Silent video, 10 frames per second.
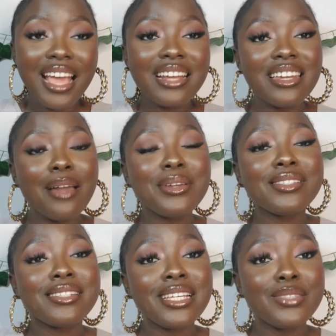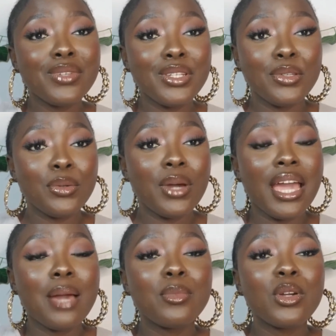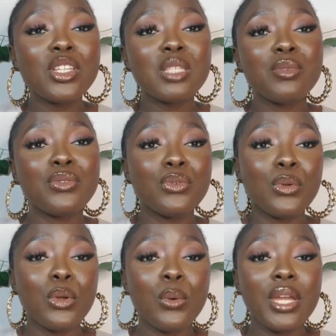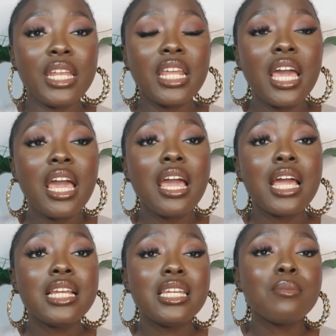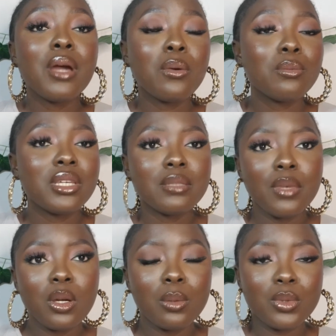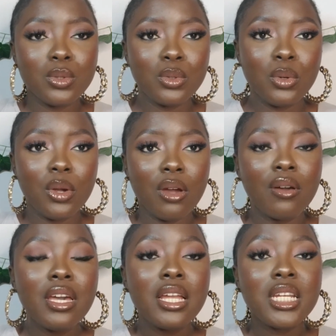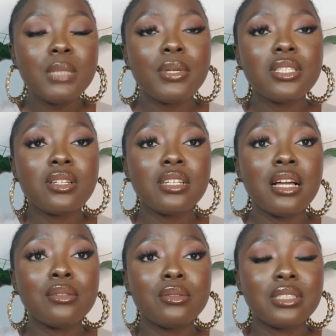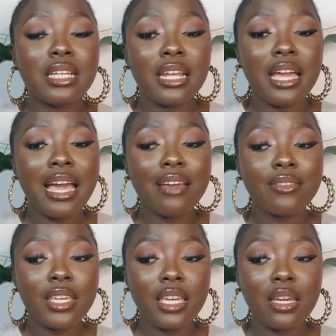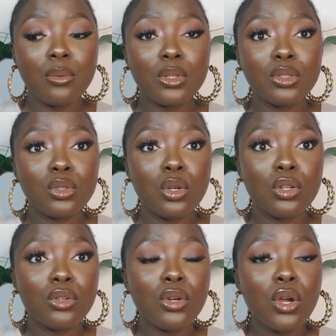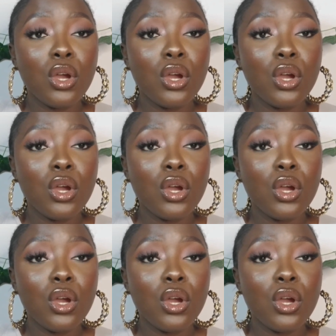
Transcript: Now in today's video, I am going to be following Dimma Umeh's makeup tutorial. This particular look that I have here was done